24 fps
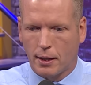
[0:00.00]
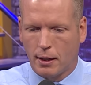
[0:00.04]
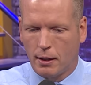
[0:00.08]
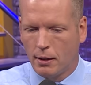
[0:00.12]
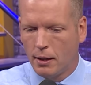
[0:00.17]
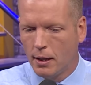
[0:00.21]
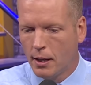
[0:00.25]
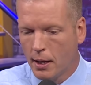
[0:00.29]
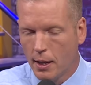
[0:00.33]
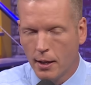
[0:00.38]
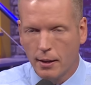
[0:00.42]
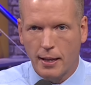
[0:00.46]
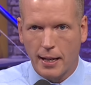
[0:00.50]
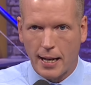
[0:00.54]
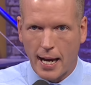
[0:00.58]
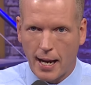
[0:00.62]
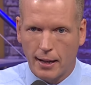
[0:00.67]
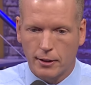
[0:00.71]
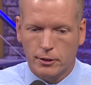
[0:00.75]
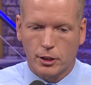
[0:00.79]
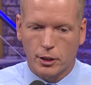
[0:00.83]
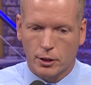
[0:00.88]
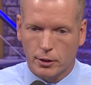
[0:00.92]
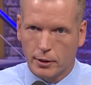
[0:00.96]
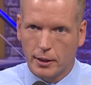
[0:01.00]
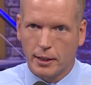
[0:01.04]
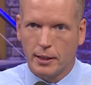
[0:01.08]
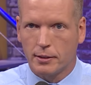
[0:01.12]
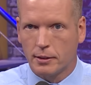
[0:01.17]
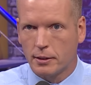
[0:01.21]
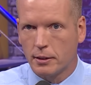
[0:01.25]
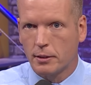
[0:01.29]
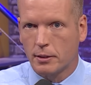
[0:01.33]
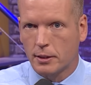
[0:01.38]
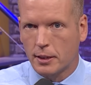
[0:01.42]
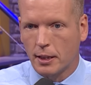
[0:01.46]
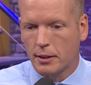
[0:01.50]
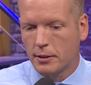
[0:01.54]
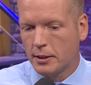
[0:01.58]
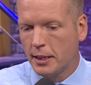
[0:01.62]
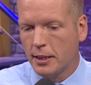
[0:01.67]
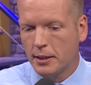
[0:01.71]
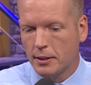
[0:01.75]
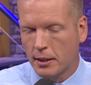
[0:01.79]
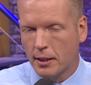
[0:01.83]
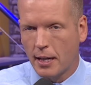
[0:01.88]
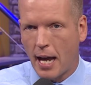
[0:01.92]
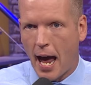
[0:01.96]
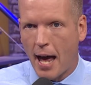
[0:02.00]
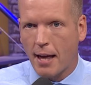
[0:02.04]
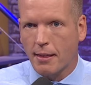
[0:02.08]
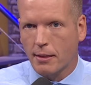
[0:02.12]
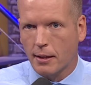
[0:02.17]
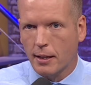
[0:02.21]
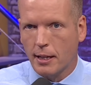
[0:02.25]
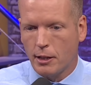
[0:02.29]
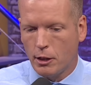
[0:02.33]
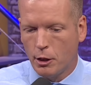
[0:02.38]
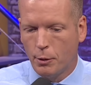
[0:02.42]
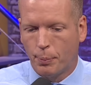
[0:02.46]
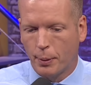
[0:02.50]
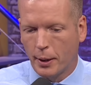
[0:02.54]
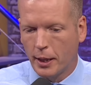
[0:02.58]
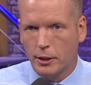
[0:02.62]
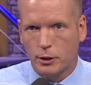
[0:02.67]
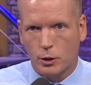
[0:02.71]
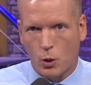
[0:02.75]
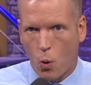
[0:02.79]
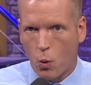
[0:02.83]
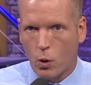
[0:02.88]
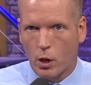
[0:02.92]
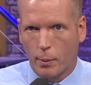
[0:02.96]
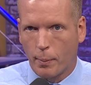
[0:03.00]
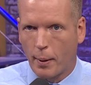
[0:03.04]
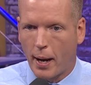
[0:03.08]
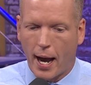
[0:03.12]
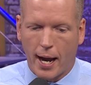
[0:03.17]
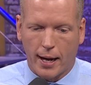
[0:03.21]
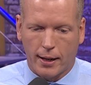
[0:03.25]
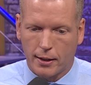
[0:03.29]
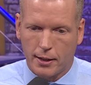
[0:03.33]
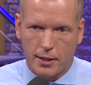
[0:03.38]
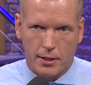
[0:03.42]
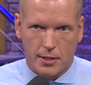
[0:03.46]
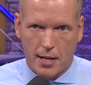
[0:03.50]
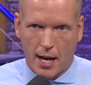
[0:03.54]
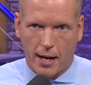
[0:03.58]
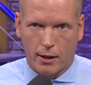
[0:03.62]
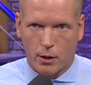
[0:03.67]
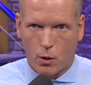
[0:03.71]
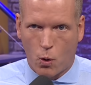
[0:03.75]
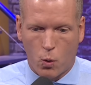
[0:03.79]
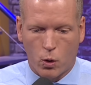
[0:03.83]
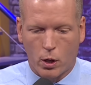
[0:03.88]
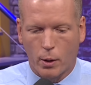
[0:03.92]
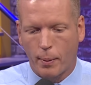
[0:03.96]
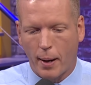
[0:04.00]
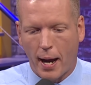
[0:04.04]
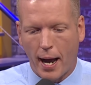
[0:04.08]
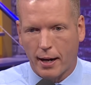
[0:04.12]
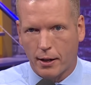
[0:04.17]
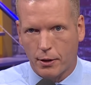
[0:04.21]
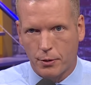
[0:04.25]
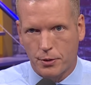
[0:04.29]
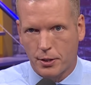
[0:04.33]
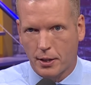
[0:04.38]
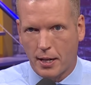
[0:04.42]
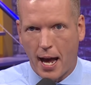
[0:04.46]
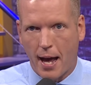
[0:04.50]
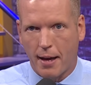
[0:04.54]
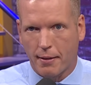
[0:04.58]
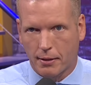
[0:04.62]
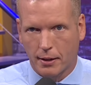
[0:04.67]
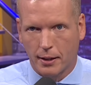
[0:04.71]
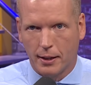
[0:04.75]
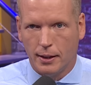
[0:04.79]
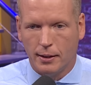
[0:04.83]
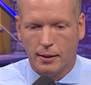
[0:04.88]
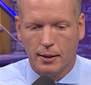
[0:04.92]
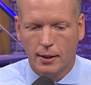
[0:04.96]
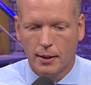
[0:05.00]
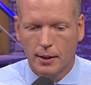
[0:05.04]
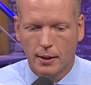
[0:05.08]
and the answer is is because he's an athlete who plays quarterback, and he's not a quarterback who's an athlete.